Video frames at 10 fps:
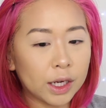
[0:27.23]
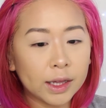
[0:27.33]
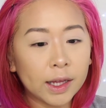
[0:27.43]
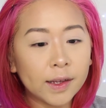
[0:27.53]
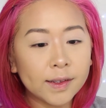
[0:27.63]
I
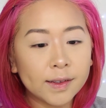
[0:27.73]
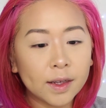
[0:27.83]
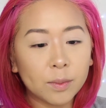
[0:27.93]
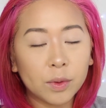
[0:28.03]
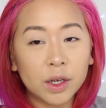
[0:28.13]
think it's the
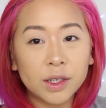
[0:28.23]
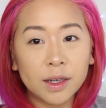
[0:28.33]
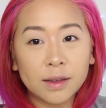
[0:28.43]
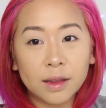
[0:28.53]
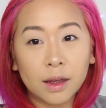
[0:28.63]
same brush
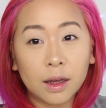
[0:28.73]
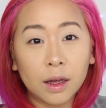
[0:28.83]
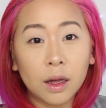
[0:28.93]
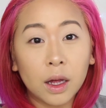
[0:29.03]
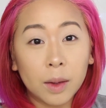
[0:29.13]
as the
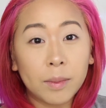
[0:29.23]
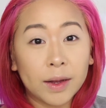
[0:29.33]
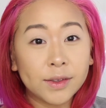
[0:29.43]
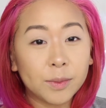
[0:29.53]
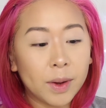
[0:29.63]

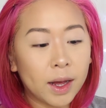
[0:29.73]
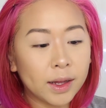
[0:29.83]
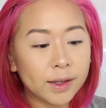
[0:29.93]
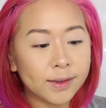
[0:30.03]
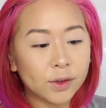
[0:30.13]
Master
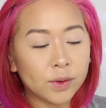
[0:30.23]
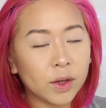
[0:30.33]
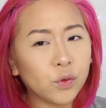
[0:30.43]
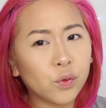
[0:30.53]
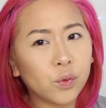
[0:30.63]
Palette, so
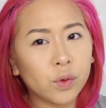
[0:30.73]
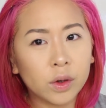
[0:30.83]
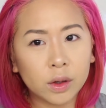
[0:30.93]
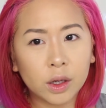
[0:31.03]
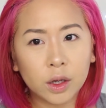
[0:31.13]
they've
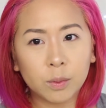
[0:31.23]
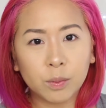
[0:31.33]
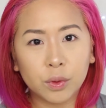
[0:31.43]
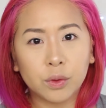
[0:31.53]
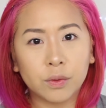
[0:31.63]
really
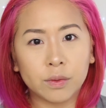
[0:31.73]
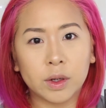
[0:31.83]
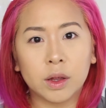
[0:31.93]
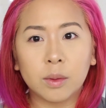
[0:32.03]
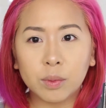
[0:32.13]
improved
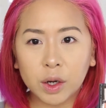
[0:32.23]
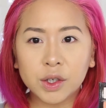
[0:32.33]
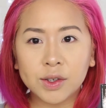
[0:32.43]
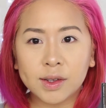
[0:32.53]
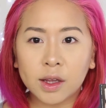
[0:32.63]
like the
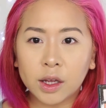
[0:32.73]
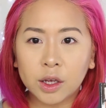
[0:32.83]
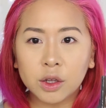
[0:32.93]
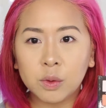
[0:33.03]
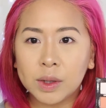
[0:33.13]
brushes that they
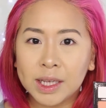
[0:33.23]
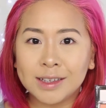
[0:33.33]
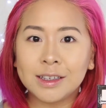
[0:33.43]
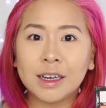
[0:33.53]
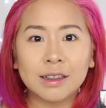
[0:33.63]
include with
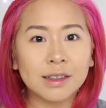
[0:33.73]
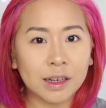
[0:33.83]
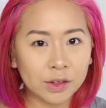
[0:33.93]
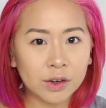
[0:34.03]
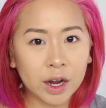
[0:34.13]
these kits.
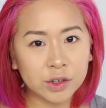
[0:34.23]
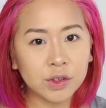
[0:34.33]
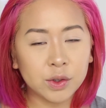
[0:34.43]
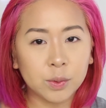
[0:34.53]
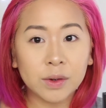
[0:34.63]
Like, they're
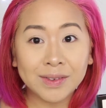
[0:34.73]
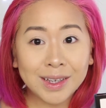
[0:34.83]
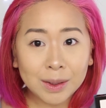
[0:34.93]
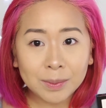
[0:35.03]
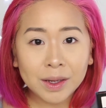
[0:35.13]
actually worth
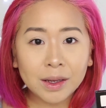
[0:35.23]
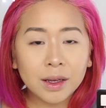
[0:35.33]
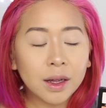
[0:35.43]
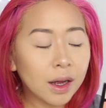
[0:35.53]
keeping.